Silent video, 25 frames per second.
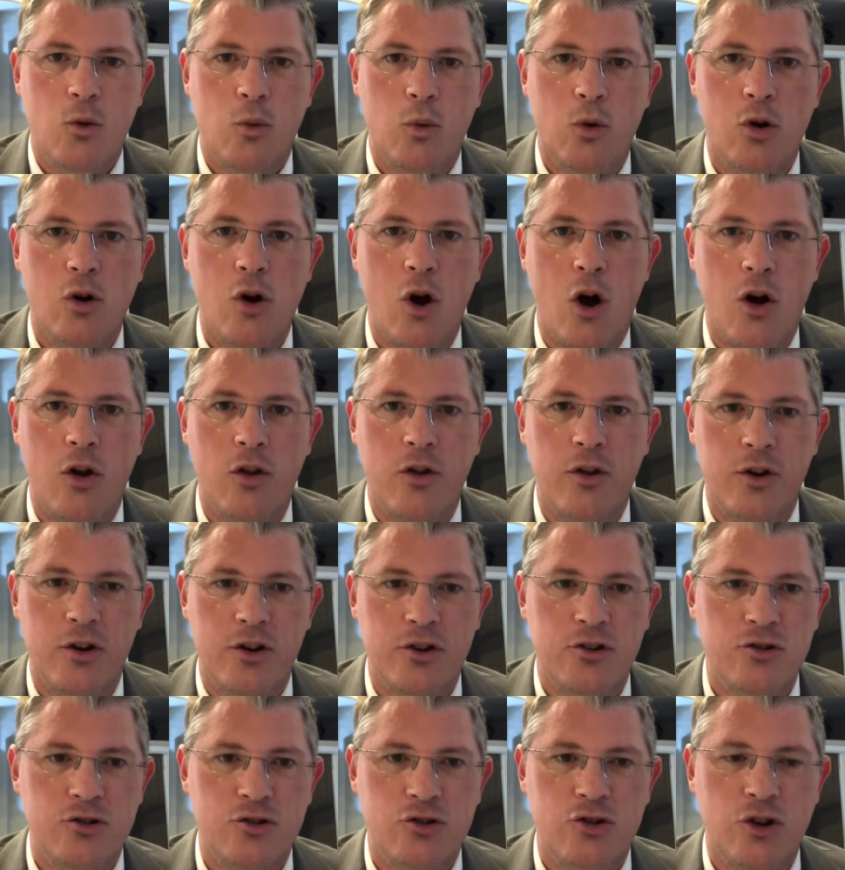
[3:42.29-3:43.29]
We'll call
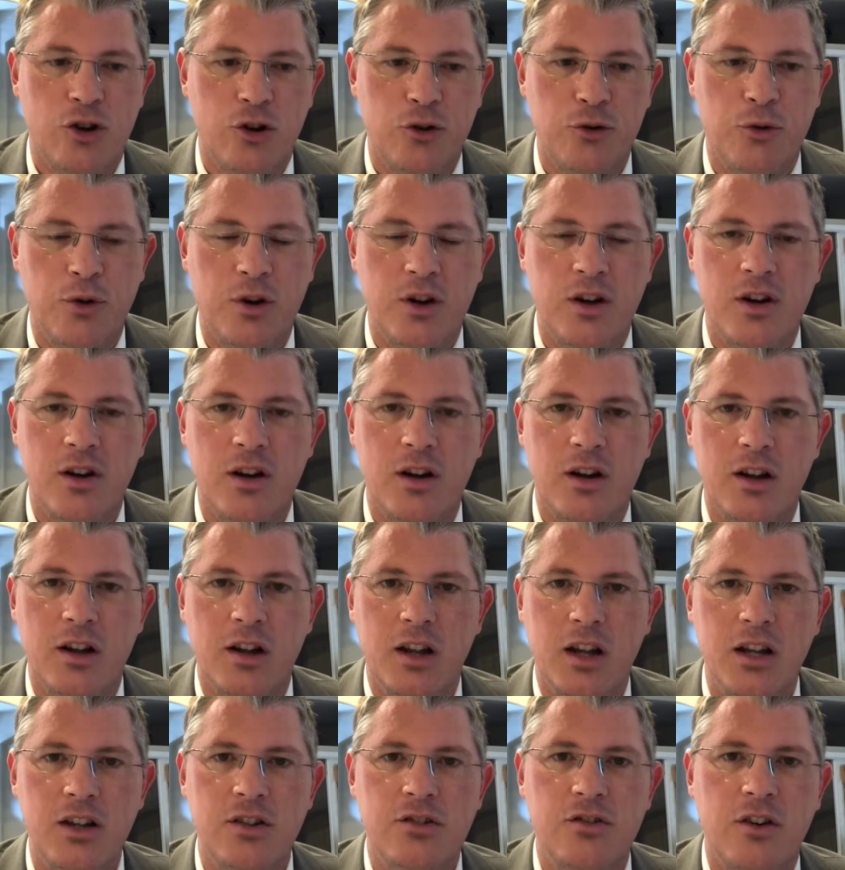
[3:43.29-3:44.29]
the children
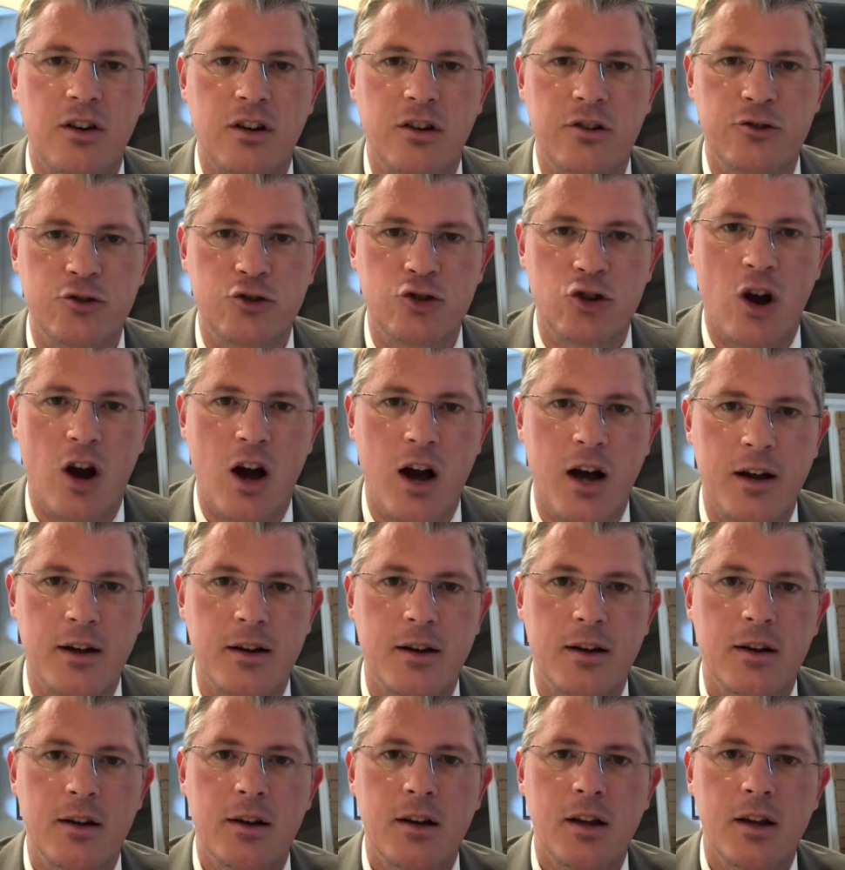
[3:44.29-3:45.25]
Lisa and John.